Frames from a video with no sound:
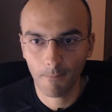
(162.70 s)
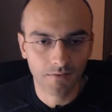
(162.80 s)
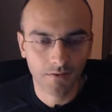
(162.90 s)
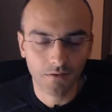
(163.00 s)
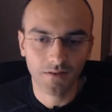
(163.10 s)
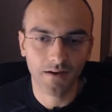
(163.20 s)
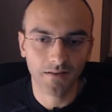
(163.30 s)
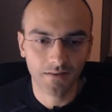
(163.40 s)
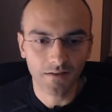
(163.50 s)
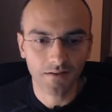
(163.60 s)
Now the
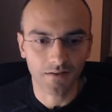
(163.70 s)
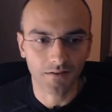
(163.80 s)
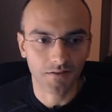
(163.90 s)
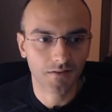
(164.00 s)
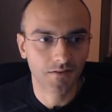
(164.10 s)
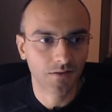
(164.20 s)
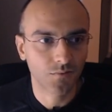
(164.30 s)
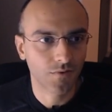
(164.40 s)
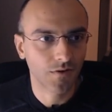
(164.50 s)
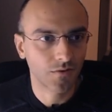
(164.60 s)
idea is that
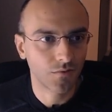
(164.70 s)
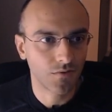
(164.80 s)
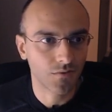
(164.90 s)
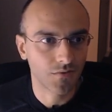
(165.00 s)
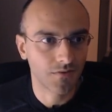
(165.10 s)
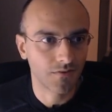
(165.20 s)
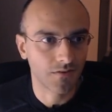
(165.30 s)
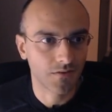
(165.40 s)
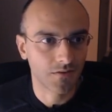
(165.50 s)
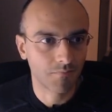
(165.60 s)
we're going to use
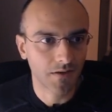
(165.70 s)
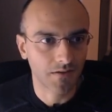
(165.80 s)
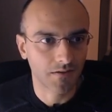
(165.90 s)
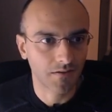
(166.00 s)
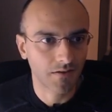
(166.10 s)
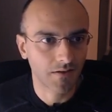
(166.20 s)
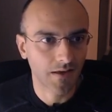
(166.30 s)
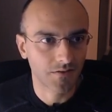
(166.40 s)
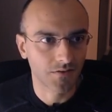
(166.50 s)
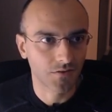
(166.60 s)
this pin
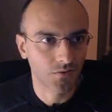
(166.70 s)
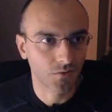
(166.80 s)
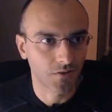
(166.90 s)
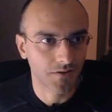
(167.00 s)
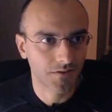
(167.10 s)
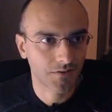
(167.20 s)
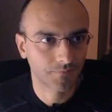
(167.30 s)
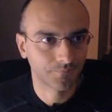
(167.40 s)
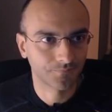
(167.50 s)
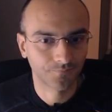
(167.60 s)
as the source,
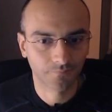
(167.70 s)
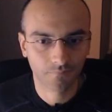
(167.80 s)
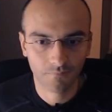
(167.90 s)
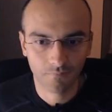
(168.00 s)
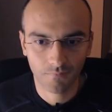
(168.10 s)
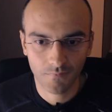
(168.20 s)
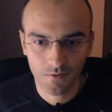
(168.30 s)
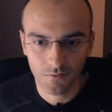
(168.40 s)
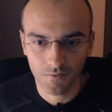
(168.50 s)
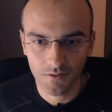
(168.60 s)

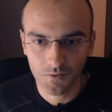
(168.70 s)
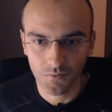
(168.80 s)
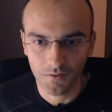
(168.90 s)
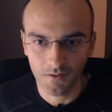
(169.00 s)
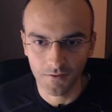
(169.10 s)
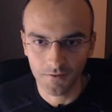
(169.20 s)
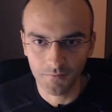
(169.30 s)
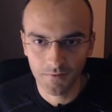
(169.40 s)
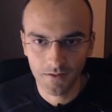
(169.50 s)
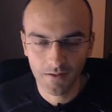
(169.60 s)
so this one here,
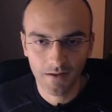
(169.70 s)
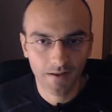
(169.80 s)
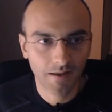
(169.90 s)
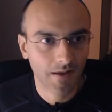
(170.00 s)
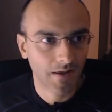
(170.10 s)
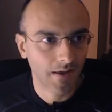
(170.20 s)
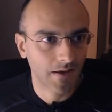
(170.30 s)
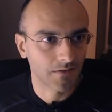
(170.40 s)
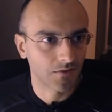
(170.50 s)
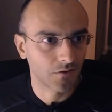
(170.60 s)

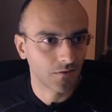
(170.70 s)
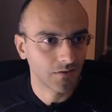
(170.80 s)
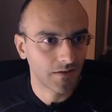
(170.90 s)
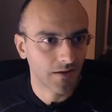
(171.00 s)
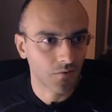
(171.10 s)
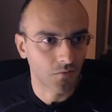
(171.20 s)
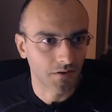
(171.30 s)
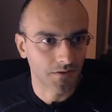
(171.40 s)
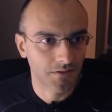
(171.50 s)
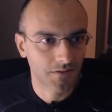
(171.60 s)
and all the other
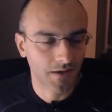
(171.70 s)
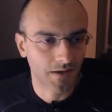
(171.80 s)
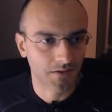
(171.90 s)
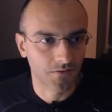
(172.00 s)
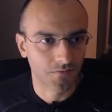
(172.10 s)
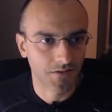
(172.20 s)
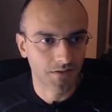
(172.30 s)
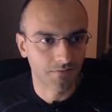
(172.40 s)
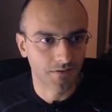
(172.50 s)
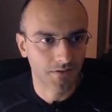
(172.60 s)
ones as the
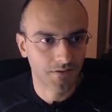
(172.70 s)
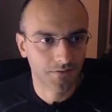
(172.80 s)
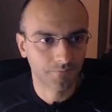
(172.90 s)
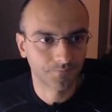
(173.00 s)
receivers.